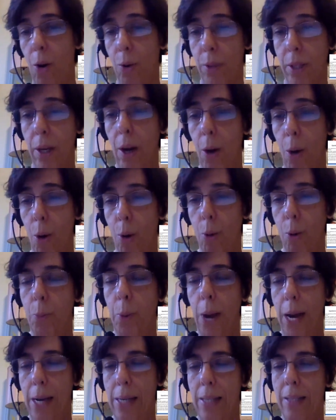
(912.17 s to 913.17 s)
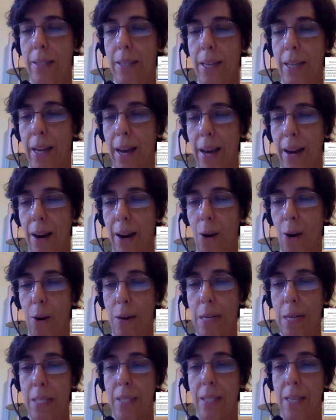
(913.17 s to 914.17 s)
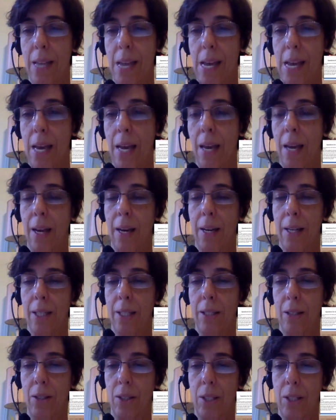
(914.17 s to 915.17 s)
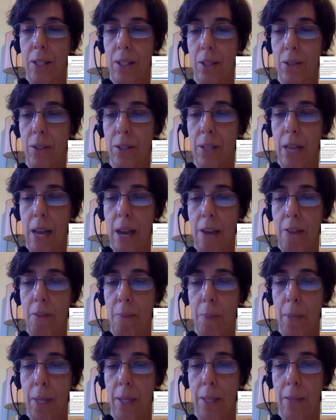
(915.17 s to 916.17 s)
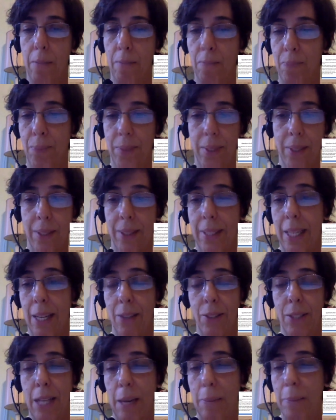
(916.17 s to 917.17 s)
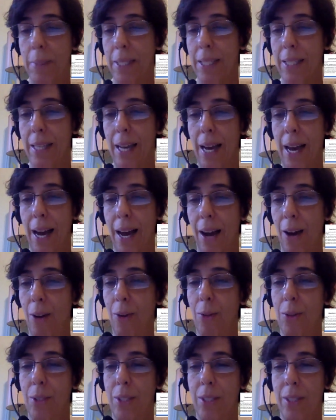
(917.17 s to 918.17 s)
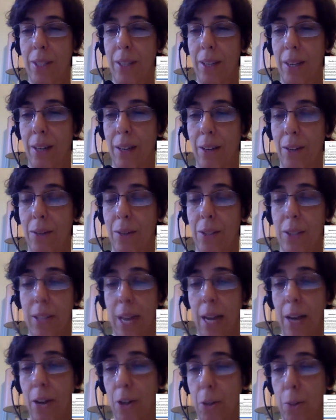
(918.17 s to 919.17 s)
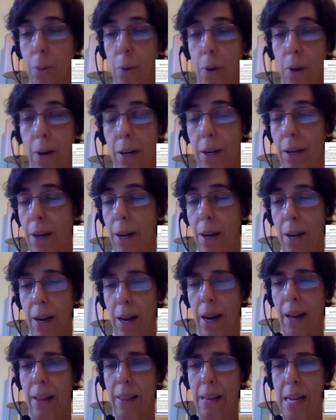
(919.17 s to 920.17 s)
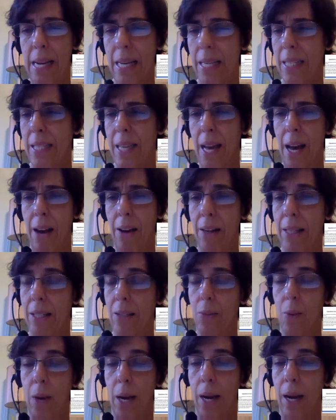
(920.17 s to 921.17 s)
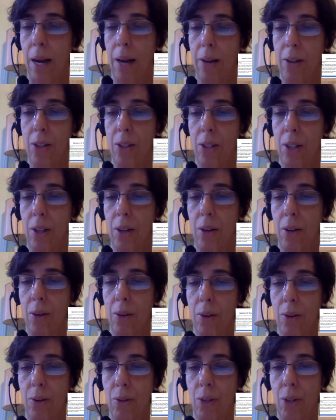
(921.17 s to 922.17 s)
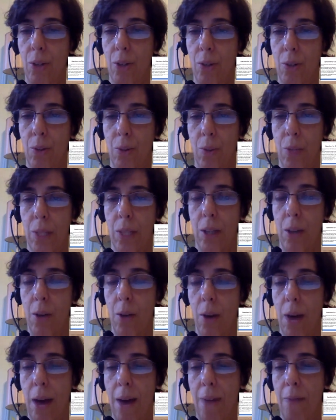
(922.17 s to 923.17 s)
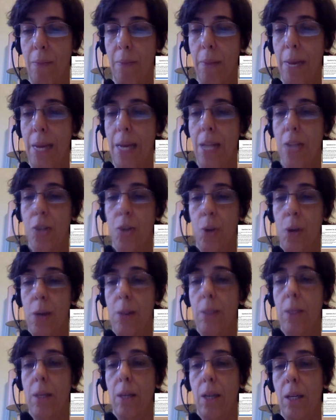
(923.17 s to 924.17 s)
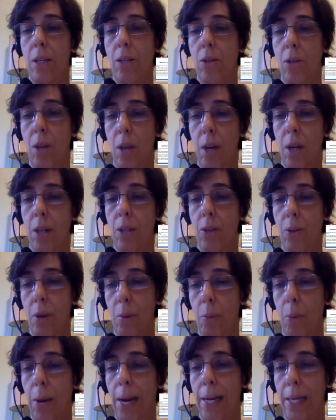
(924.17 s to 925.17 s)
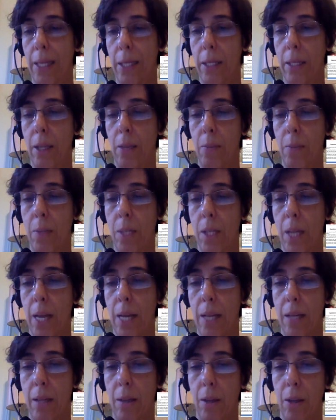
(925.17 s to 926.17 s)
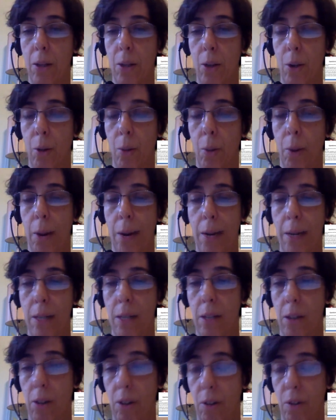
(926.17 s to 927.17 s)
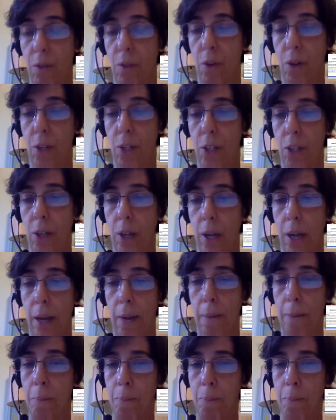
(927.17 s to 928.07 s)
the old pregnancy category C, so it's still safe, but Cellcept is out, you know, cyclosporin I think is out as well. So we don't have many choices during pregnancy besides the good old prednisone, unfortunately.